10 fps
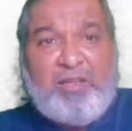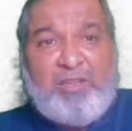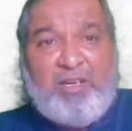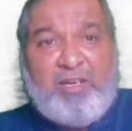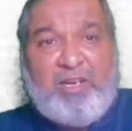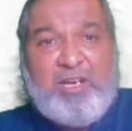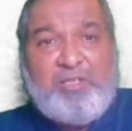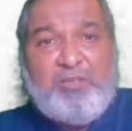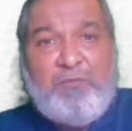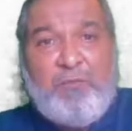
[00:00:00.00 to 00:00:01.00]
the
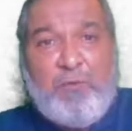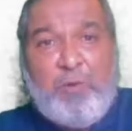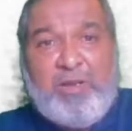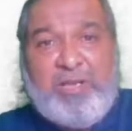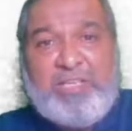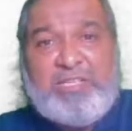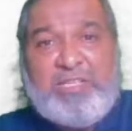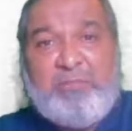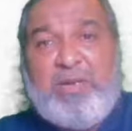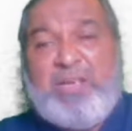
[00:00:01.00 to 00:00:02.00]
crust of fold is
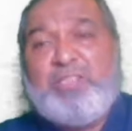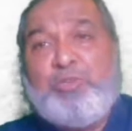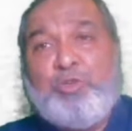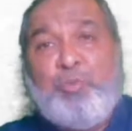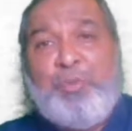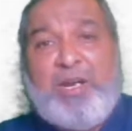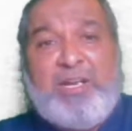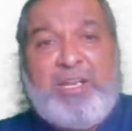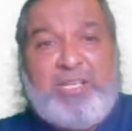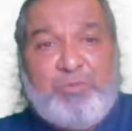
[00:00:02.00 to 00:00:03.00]
termed as
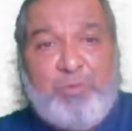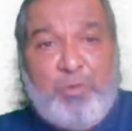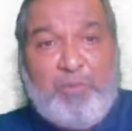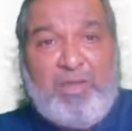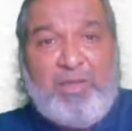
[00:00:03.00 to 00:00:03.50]
supratenuous fold.